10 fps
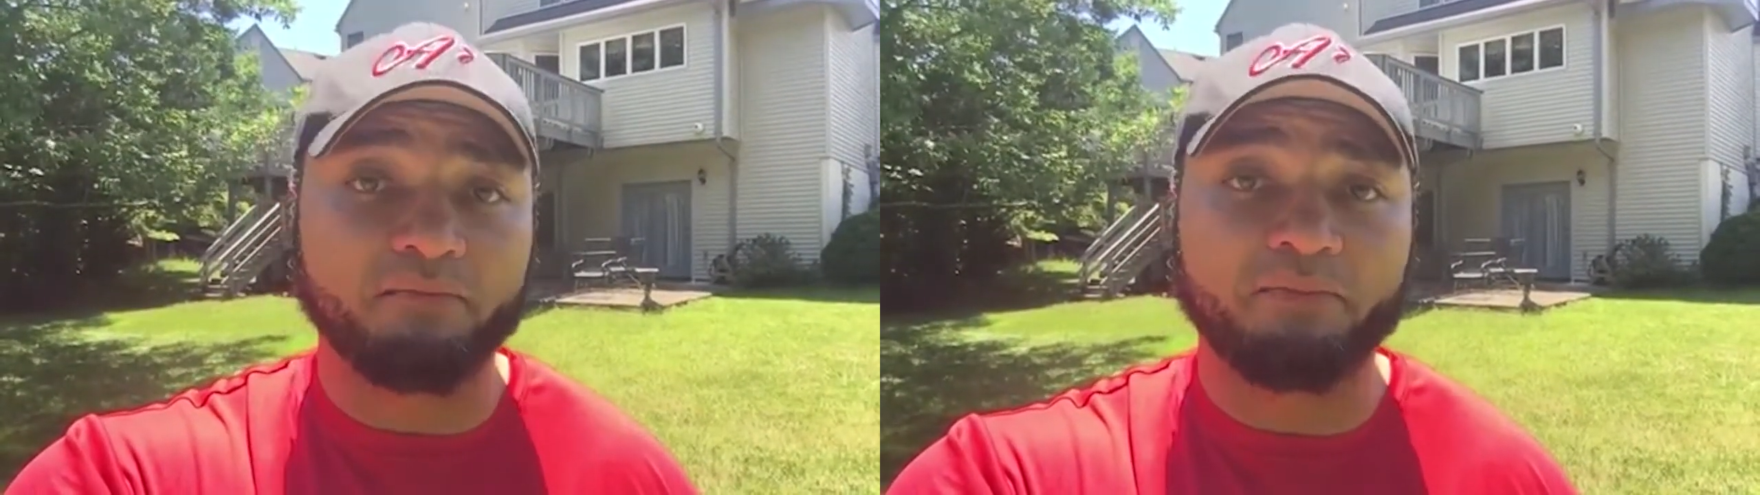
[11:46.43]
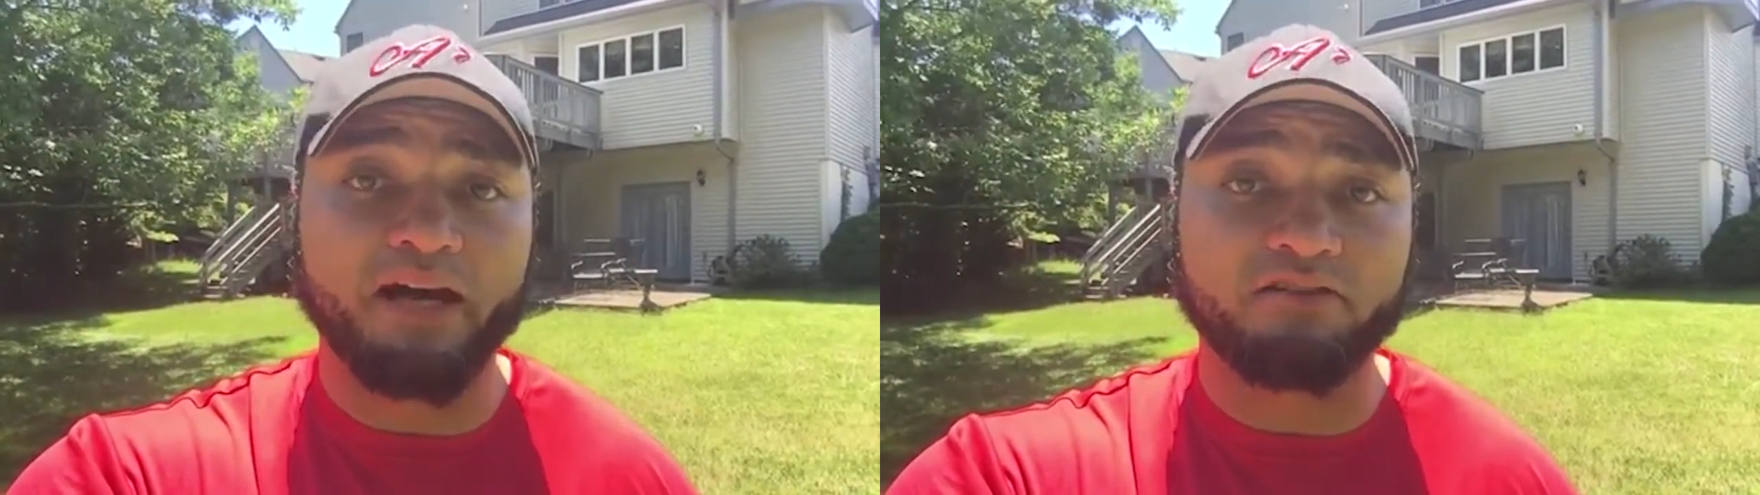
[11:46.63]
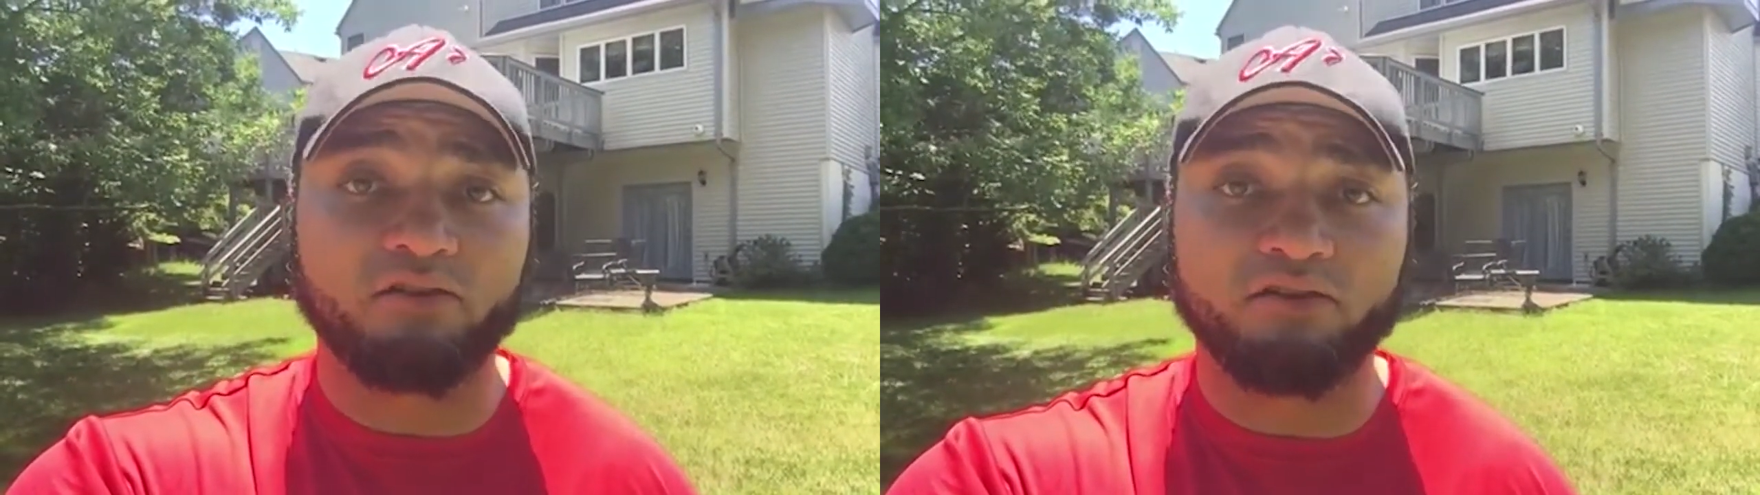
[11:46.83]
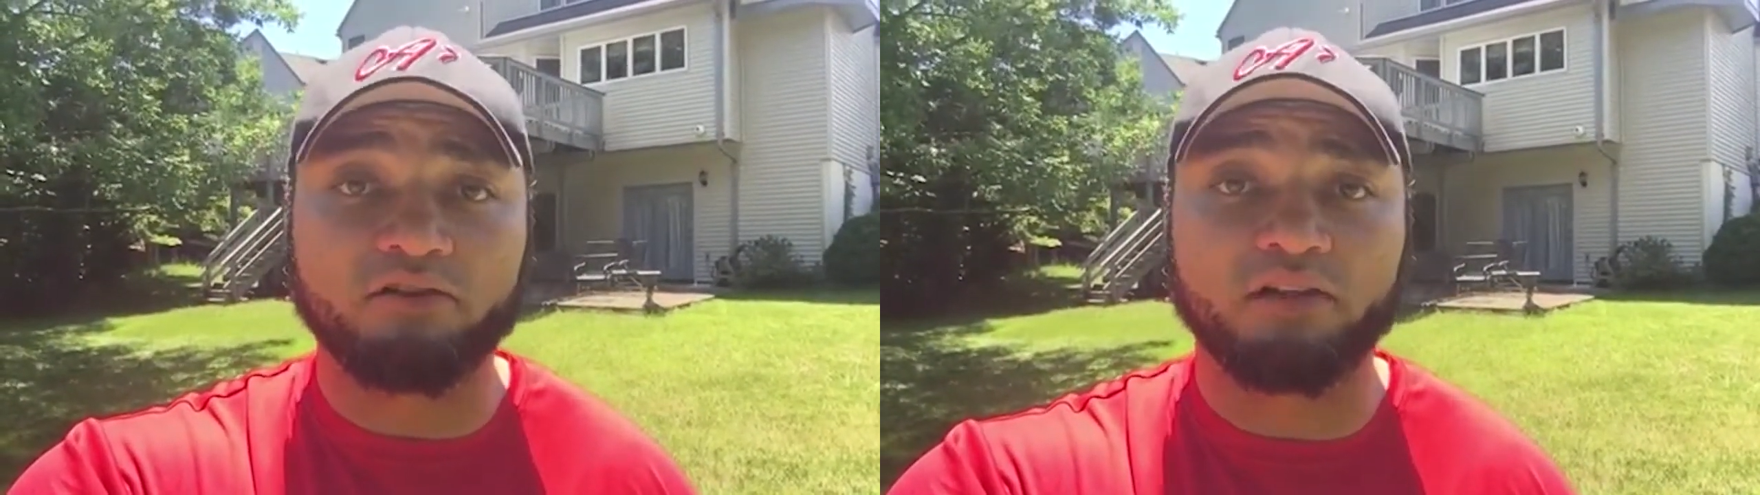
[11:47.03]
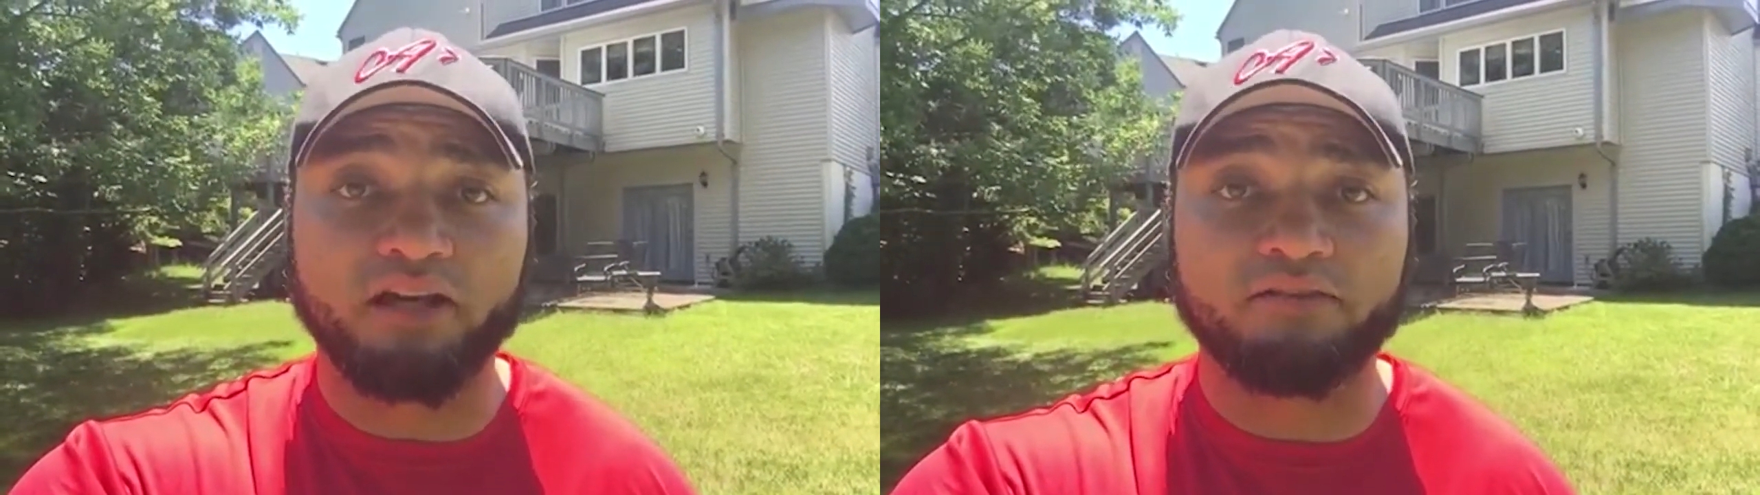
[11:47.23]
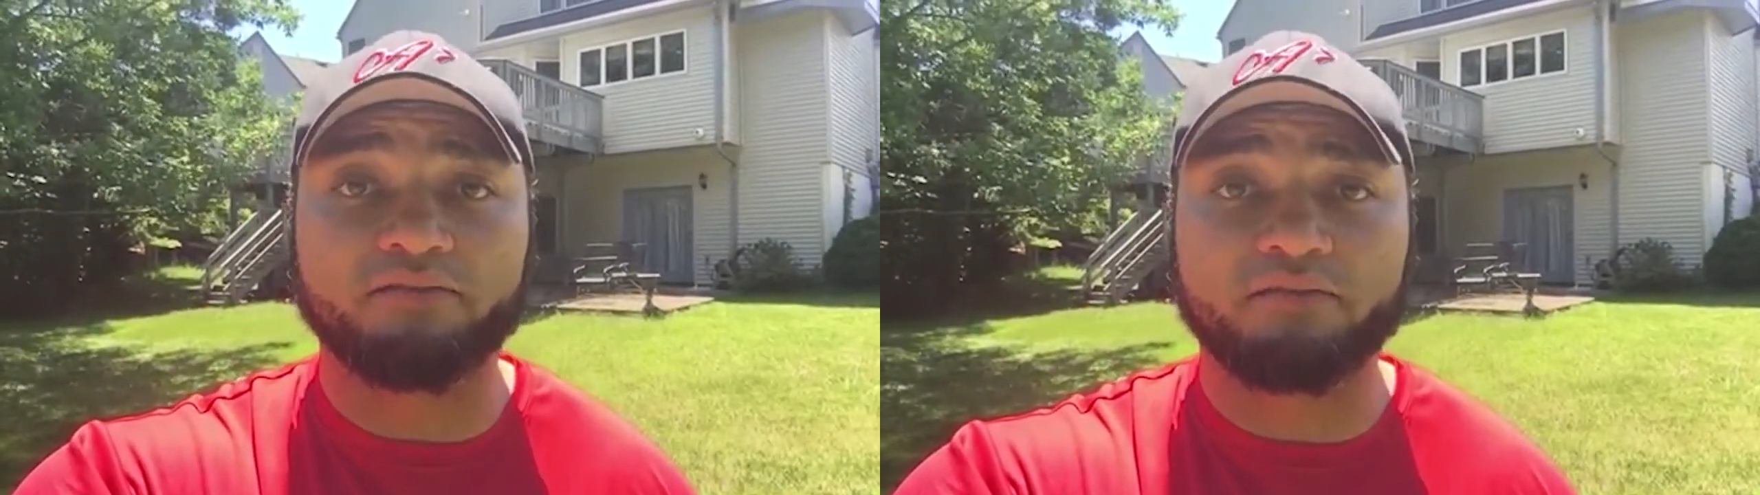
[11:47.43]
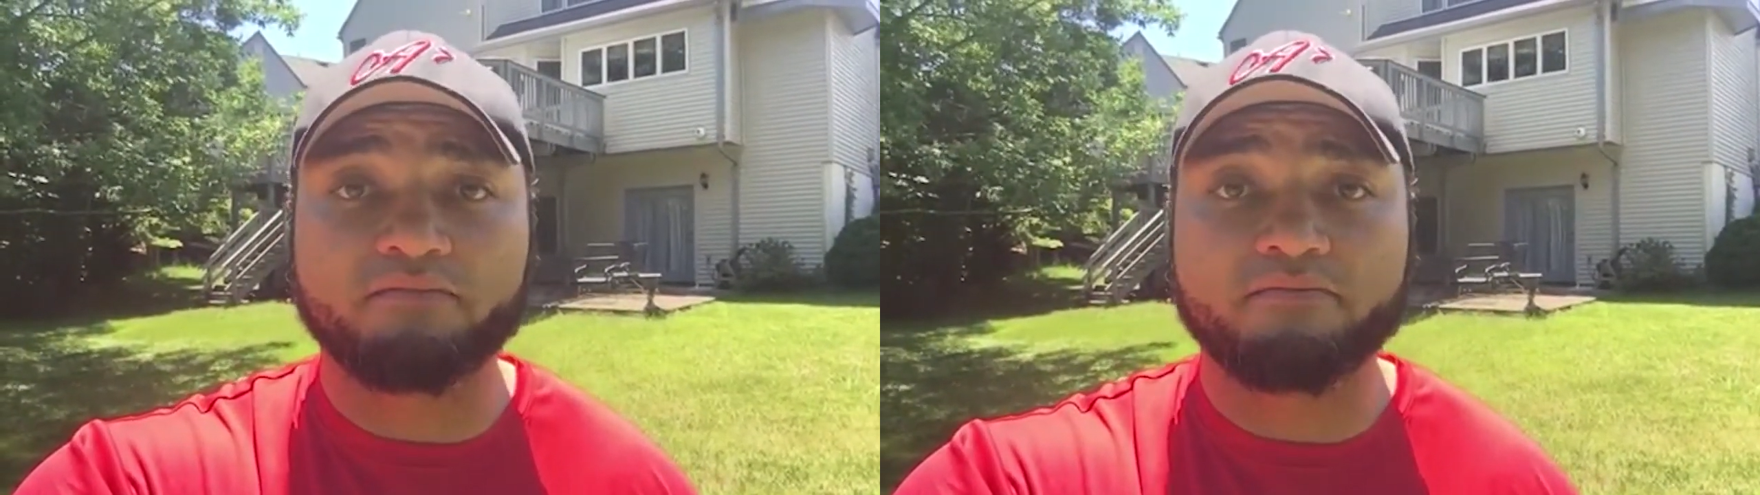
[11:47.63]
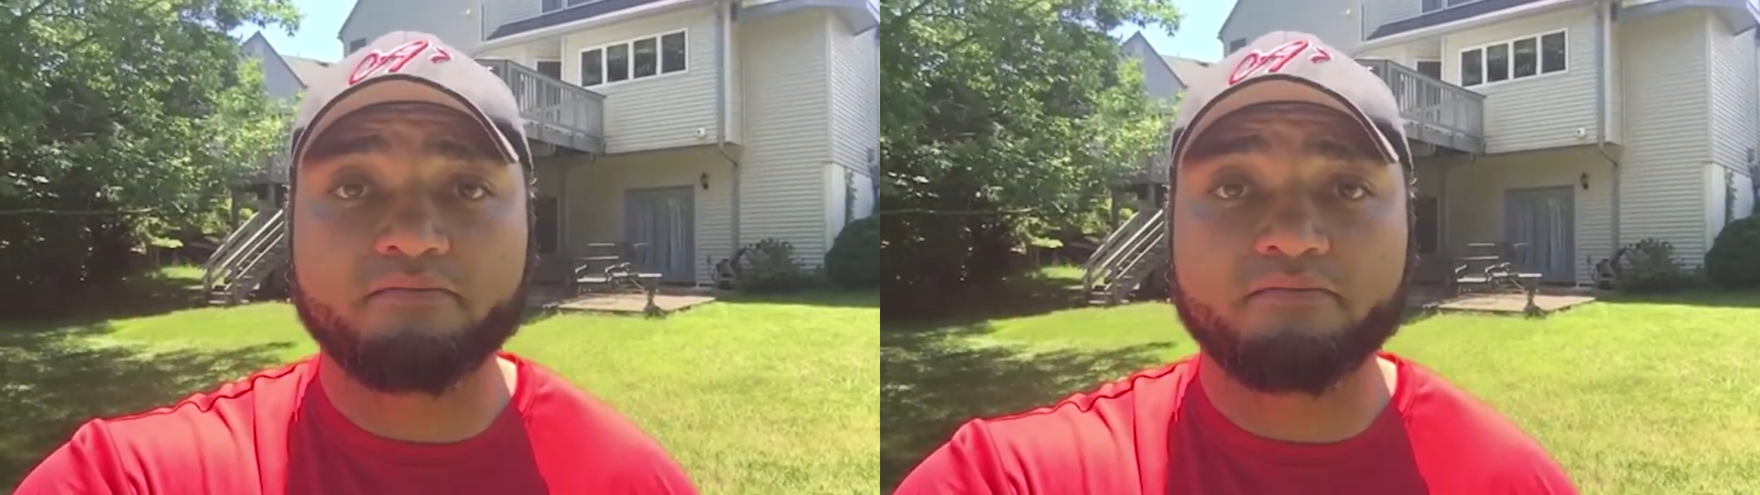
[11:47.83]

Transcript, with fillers: impact on your life.